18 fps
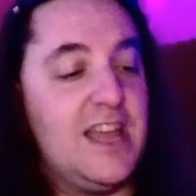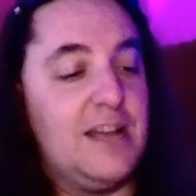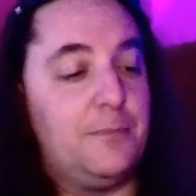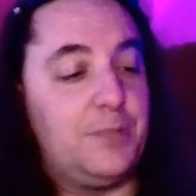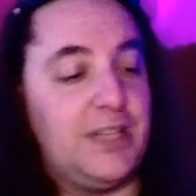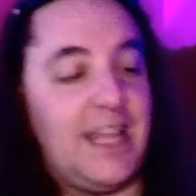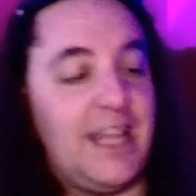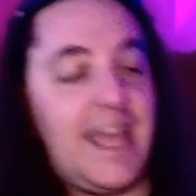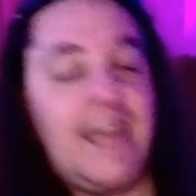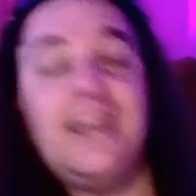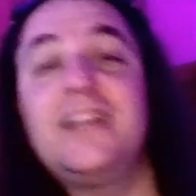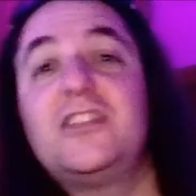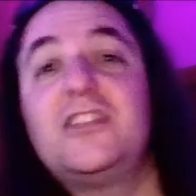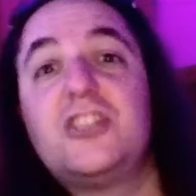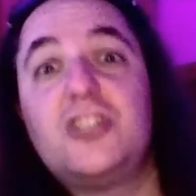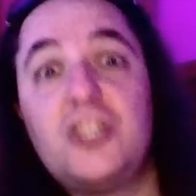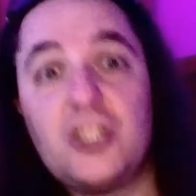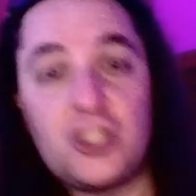planning
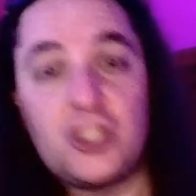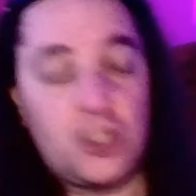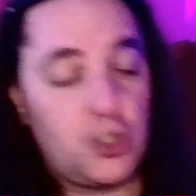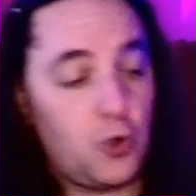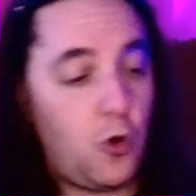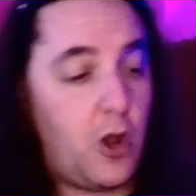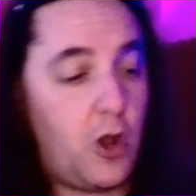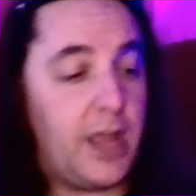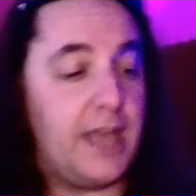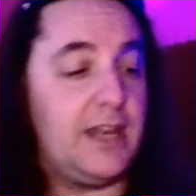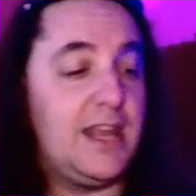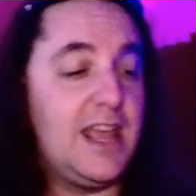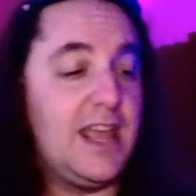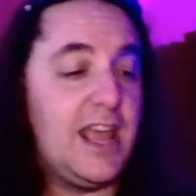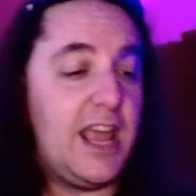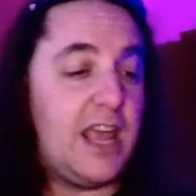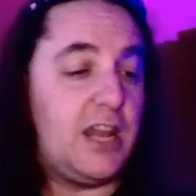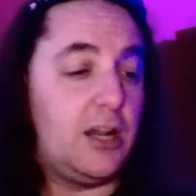to destroy it
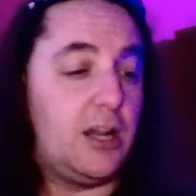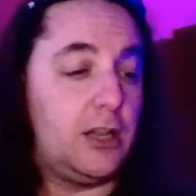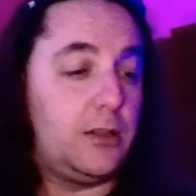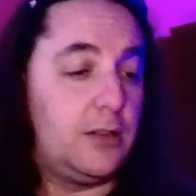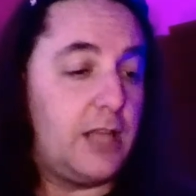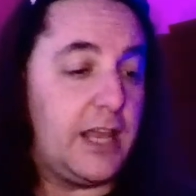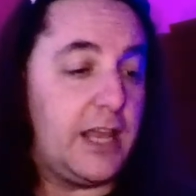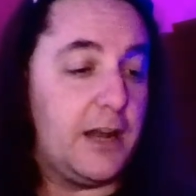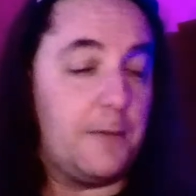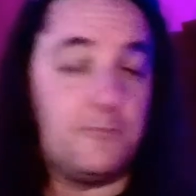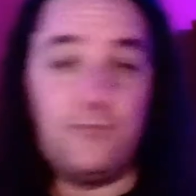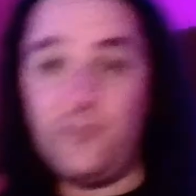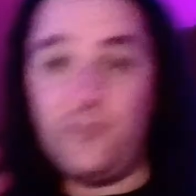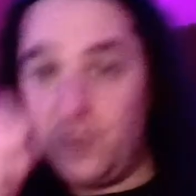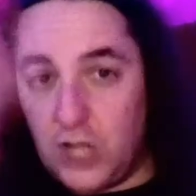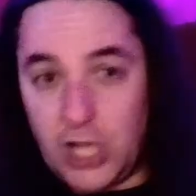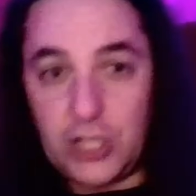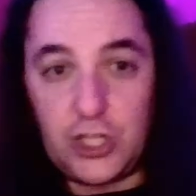in
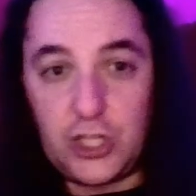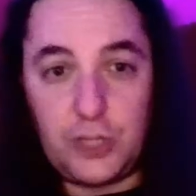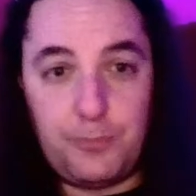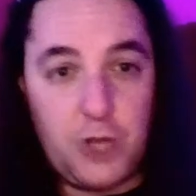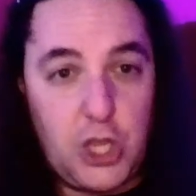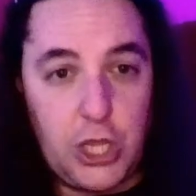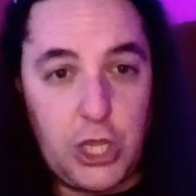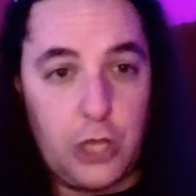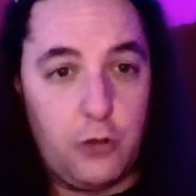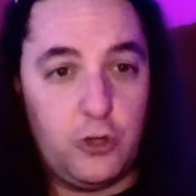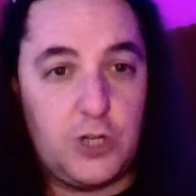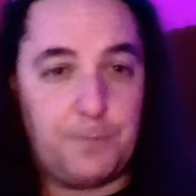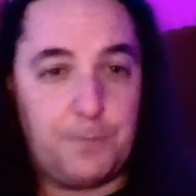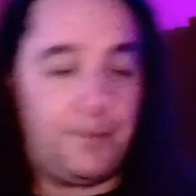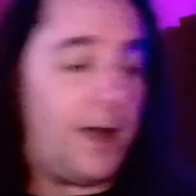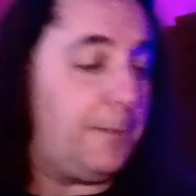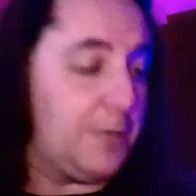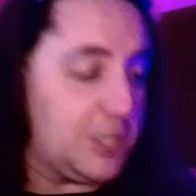a
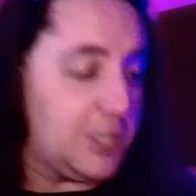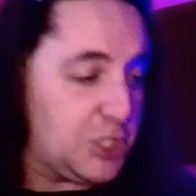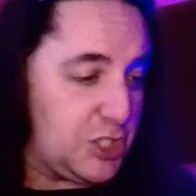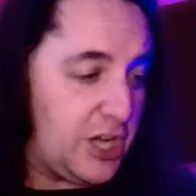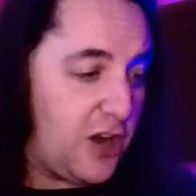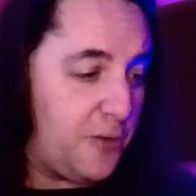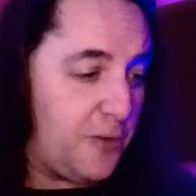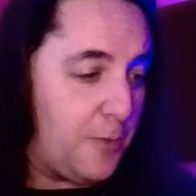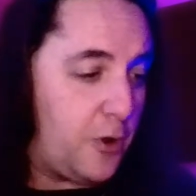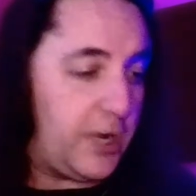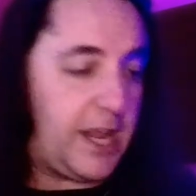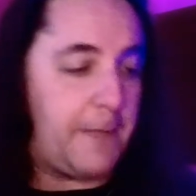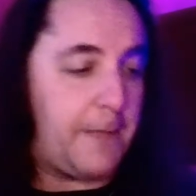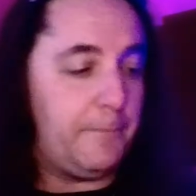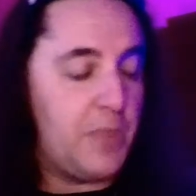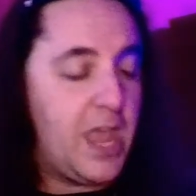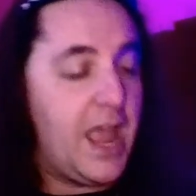huge public ceremony.